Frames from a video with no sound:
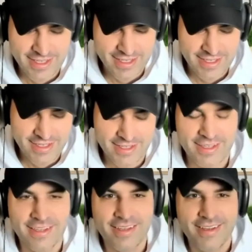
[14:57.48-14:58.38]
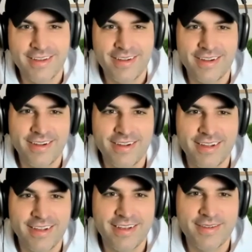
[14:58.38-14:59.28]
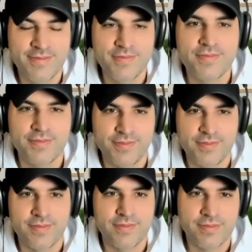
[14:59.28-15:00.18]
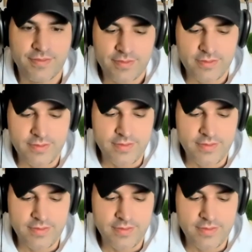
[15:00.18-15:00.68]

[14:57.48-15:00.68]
No words are spoken by the person on screen.